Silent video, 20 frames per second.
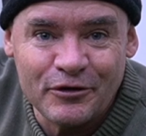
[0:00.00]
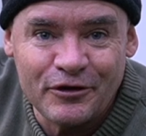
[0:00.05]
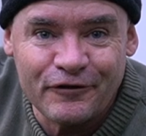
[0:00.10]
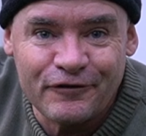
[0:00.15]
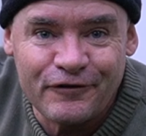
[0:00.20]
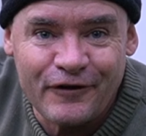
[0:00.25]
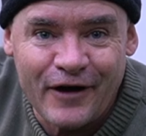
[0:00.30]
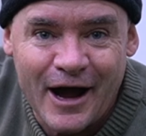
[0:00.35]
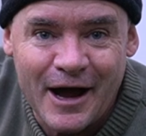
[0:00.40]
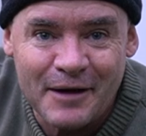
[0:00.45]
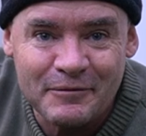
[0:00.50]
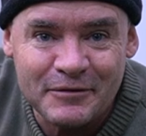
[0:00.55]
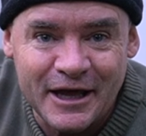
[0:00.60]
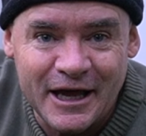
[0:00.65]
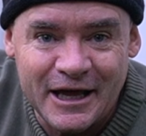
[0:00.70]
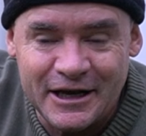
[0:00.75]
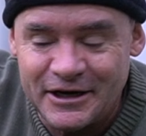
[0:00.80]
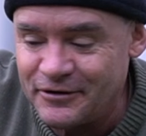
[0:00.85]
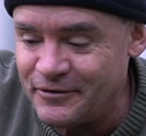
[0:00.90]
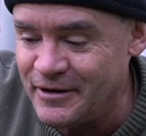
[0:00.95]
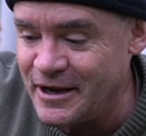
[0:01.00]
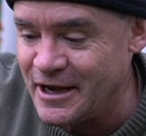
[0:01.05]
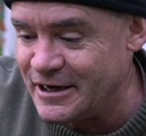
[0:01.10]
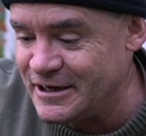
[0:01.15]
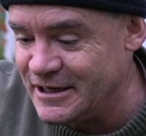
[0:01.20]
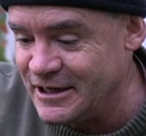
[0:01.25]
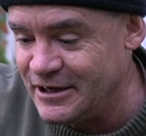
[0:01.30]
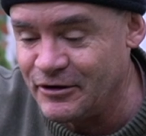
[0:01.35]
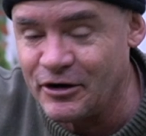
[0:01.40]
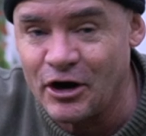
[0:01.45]
of the farmland
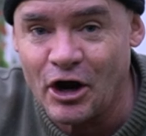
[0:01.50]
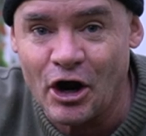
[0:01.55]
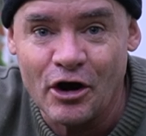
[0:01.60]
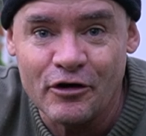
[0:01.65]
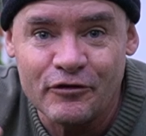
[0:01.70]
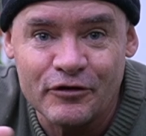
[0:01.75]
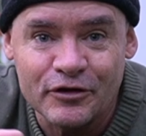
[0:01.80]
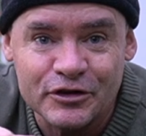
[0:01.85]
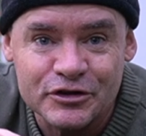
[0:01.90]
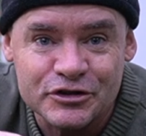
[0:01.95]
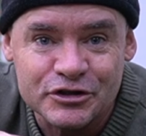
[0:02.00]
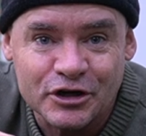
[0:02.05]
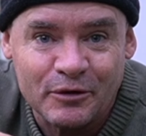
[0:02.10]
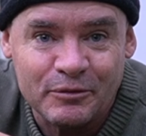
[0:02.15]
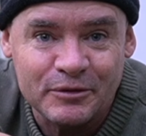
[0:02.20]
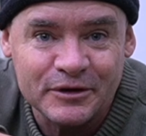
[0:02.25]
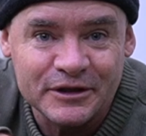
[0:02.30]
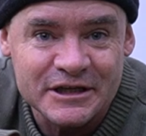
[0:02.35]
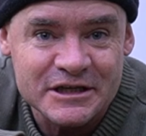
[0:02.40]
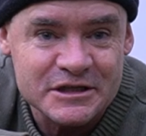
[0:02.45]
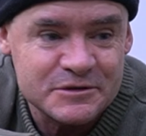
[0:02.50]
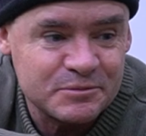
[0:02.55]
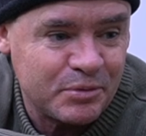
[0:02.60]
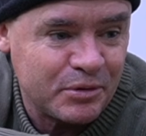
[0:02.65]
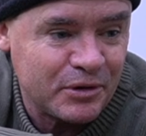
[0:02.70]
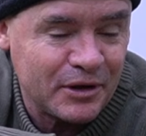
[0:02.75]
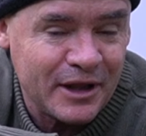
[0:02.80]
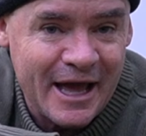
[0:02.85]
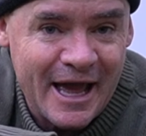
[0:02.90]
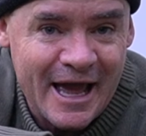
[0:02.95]
around here and over the top of these
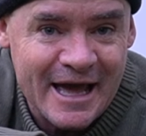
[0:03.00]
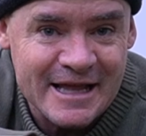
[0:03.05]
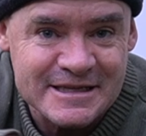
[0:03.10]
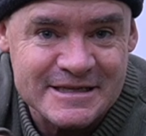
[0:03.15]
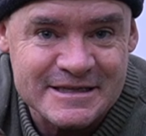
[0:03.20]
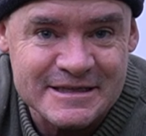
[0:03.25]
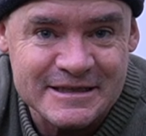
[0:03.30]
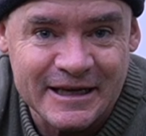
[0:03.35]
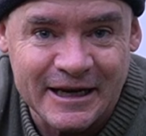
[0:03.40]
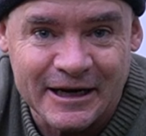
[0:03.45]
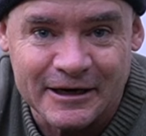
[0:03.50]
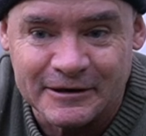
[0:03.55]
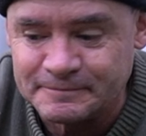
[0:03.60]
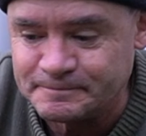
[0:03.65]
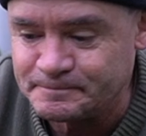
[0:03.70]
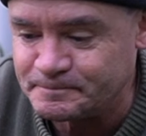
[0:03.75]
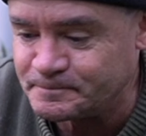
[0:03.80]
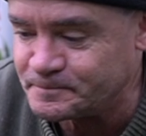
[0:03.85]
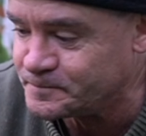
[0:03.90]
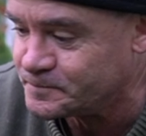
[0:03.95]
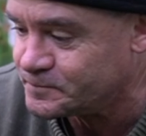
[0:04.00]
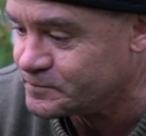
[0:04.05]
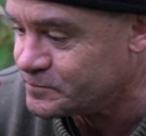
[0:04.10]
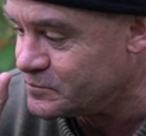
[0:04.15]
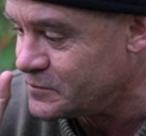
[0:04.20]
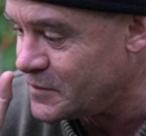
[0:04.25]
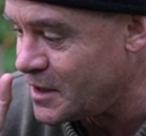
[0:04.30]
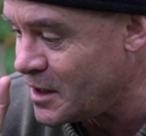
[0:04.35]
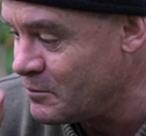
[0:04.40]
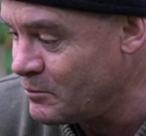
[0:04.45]
plants. Now
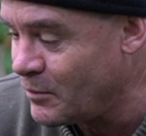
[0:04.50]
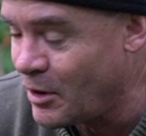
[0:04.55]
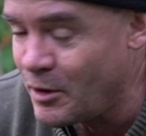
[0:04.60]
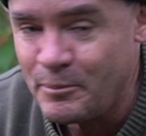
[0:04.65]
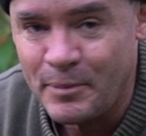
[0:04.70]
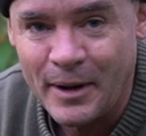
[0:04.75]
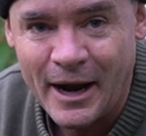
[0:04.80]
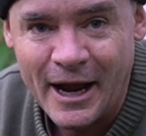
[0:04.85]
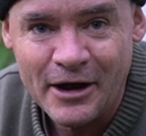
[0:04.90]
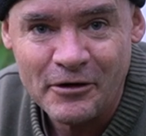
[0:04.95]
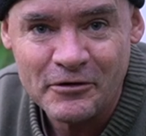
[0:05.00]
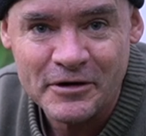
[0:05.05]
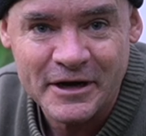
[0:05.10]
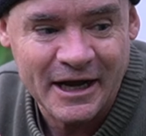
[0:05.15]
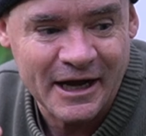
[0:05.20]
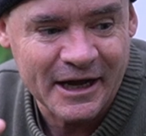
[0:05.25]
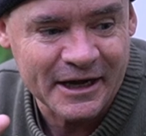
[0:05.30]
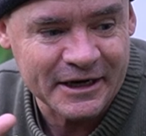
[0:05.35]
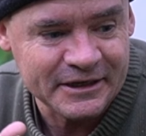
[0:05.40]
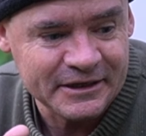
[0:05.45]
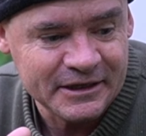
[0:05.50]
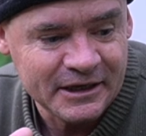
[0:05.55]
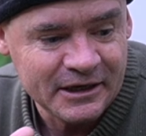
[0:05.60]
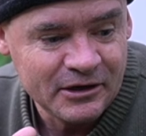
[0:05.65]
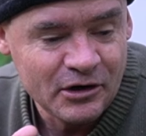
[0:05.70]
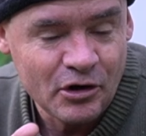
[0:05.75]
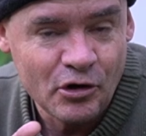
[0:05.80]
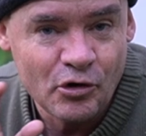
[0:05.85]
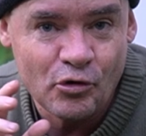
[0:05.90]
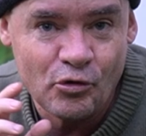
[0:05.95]
my bale garden
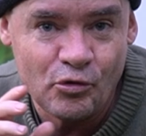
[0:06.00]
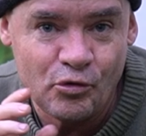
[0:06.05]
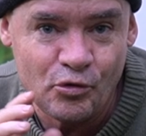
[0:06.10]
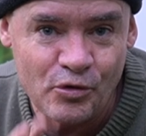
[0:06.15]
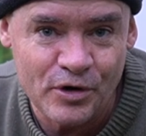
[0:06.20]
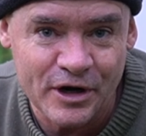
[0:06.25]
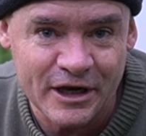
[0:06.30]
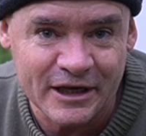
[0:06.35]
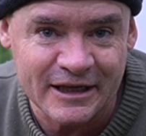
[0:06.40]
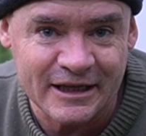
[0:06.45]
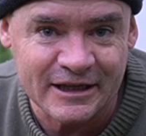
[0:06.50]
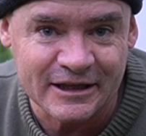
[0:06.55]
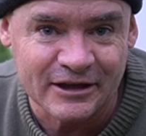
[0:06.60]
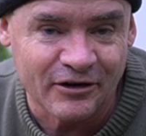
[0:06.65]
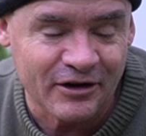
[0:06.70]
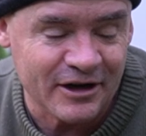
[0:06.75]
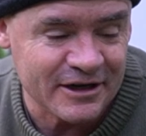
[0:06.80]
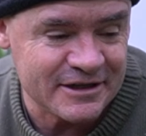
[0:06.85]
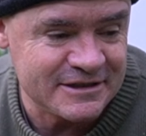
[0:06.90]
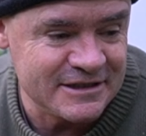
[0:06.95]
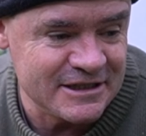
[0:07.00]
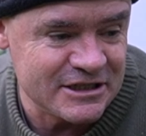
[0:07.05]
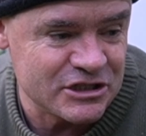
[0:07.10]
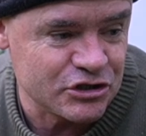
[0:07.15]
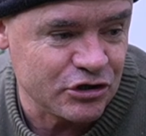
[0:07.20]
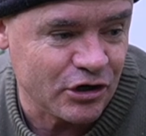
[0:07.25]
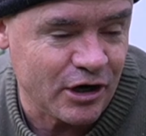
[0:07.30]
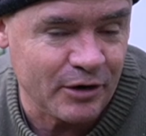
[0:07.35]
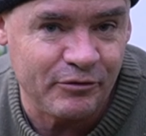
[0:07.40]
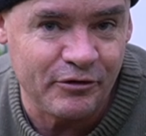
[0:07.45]
really likes this
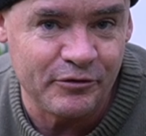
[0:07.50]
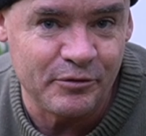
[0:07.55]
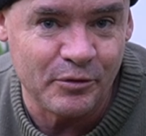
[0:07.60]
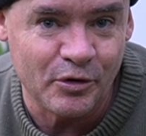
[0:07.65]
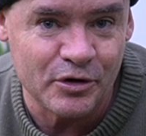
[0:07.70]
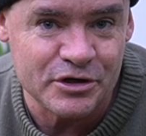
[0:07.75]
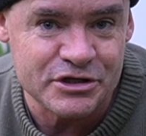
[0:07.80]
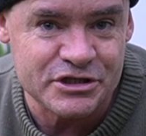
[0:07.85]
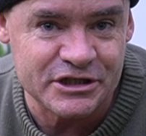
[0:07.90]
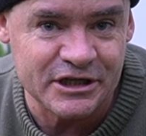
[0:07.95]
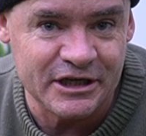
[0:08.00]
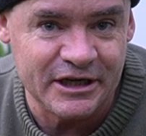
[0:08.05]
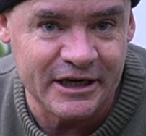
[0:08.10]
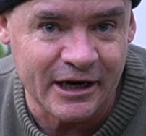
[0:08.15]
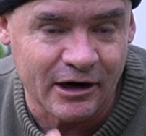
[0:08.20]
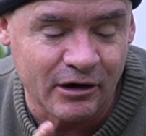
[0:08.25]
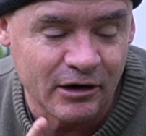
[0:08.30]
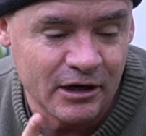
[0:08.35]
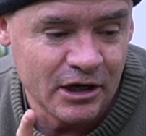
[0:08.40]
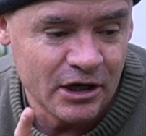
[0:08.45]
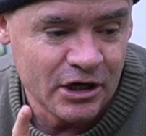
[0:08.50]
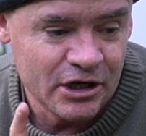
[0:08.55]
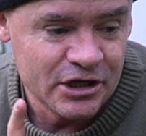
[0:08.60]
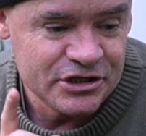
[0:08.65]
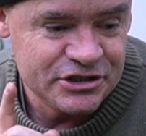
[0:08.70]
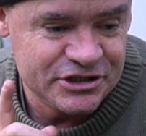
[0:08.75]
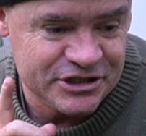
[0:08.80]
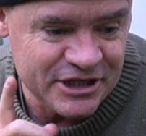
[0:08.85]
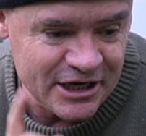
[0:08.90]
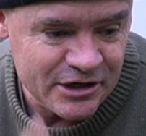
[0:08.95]
type of moisture. Now
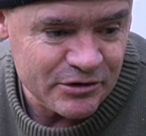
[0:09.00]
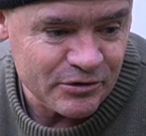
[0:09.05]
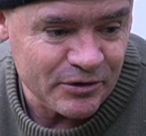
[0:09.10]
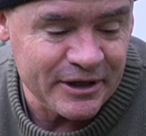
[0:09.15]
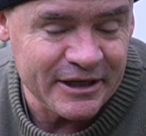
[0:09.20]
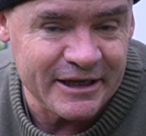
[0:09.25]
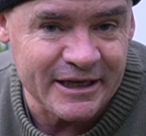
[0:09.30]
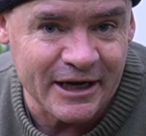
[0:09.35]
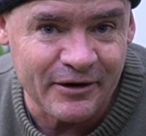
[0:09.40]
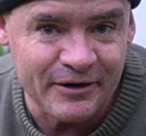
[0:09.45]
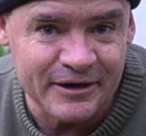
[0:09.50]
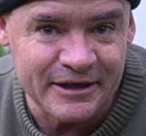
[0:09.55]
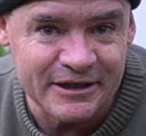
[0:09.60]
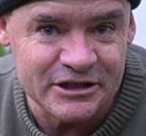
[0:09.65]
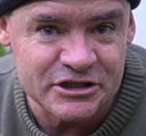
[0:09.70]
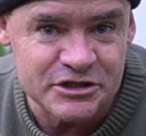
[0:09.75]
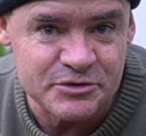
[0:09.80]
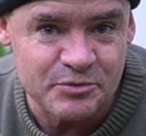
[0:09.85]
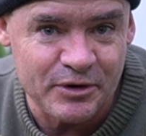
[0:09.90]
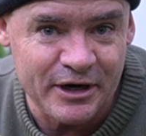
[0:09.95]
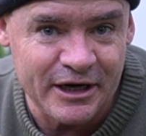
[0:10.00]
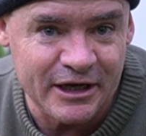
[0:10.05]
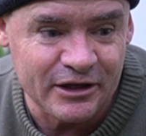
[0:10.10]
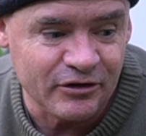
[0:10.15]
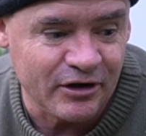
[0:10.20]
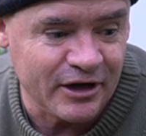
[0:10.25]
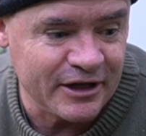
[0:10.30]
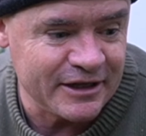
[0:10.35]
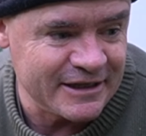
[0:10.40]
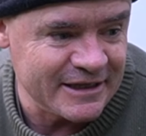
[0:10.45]
generally going into spring
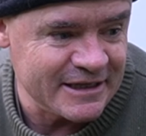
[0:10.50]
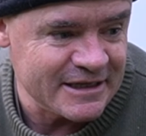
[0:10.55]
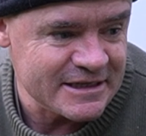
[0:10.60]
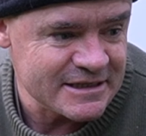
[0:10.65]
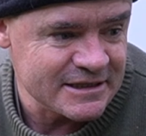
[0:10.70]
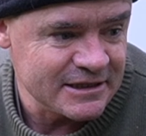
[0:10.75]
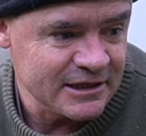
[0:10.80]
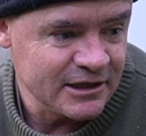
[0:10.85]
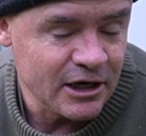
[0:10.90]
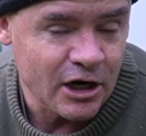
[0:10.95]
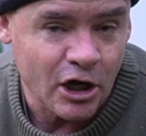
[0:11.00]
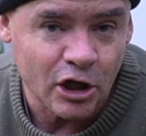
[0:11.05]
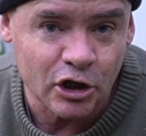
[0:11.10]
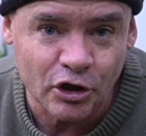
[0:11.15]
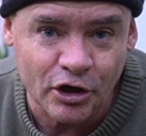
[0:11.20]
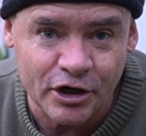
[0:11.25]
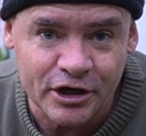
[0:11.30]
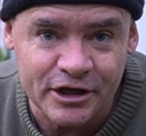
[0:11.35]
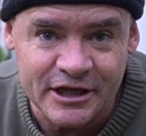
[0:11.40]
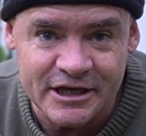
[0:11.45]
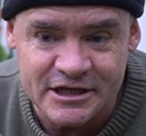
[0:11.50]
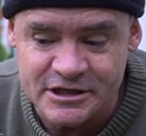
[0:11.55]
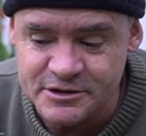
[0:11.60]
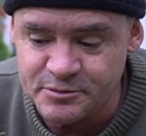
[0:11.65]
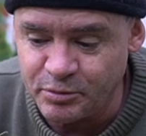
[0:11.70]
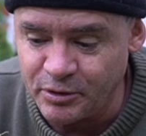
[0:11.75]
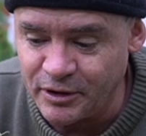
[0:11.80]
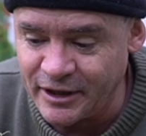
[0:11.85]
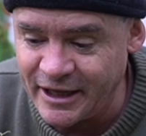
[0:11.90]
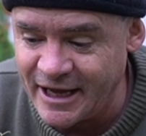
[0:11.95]
like this, a lot of these
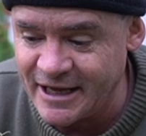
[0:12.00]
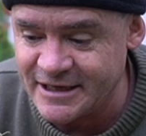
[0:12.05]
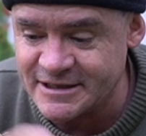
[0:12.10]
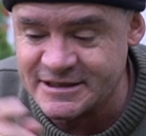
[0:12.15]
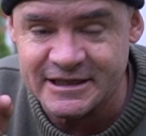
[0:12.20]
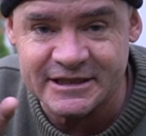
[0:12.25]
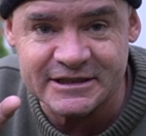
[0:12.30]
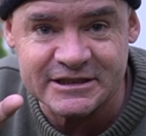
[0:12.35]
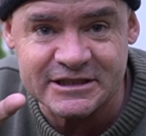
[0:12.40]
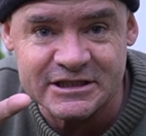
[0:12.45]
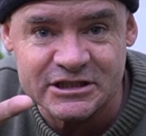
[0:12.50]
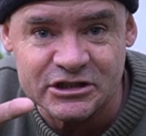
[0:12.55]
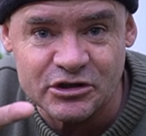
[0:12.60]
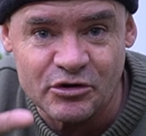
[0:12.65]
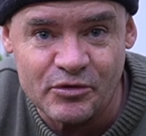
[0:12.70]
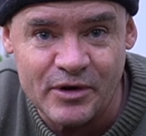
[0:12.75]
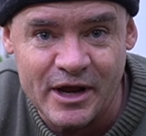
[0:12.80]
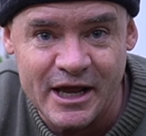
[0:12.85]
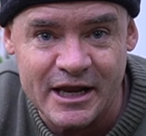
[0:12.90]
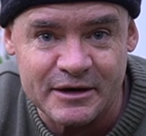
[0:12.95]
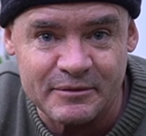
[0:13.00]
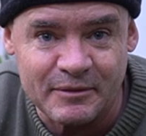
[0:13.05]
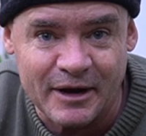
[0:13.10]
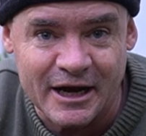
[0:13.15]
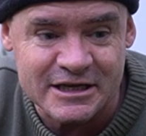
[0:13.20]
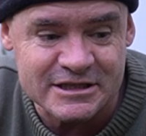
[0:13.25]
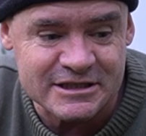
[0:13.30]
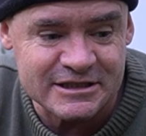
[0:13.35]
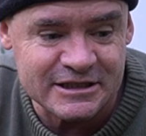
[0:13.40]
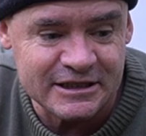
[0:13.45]
plants such as the red
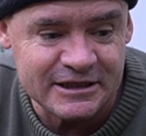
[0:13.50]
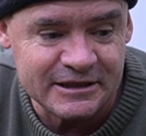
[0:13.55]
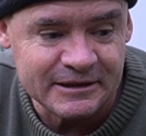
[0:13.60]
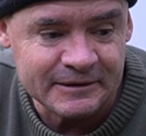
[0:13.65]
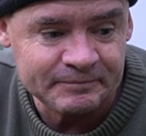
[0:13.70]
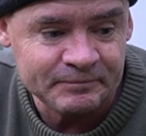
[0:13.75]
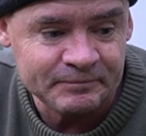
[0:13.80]
mustard